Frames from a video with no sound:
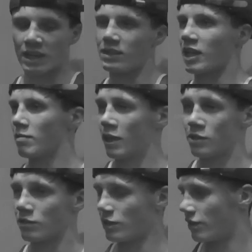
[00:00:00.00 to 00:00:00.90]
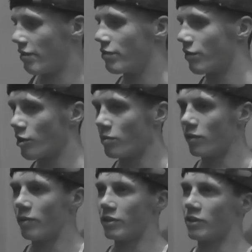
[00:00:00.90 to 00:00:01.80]
dad's game plan's not this for every fight, but
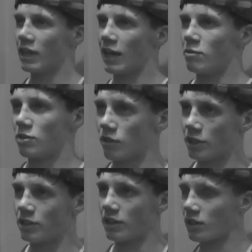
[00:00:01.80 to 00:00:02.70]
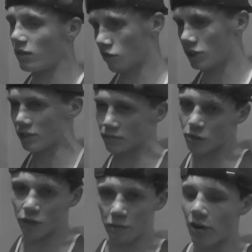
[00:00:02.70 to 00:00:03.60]
we knew the lad was a Russian
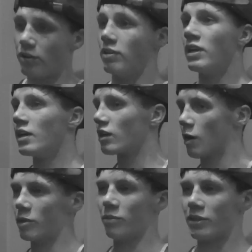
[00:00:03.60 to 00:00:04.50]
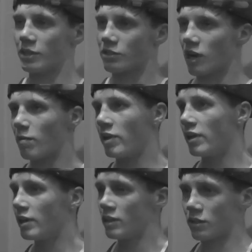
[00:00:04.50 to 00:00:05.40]
sort of opponent, coming wanting to scrap.
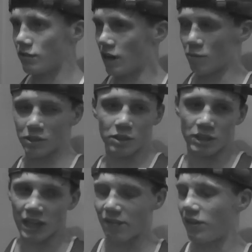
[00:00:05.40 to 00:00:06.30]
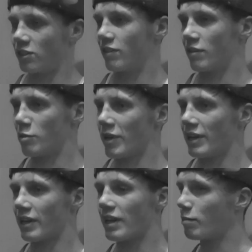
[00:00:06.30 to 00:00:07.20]
So the round was to just get the first round on the
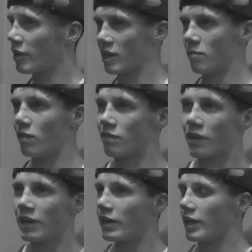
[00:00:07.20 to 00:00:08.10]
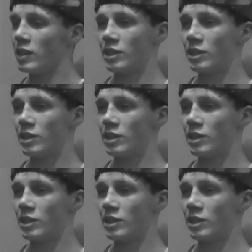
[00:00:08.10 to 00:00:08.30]
bank, pick him off, and see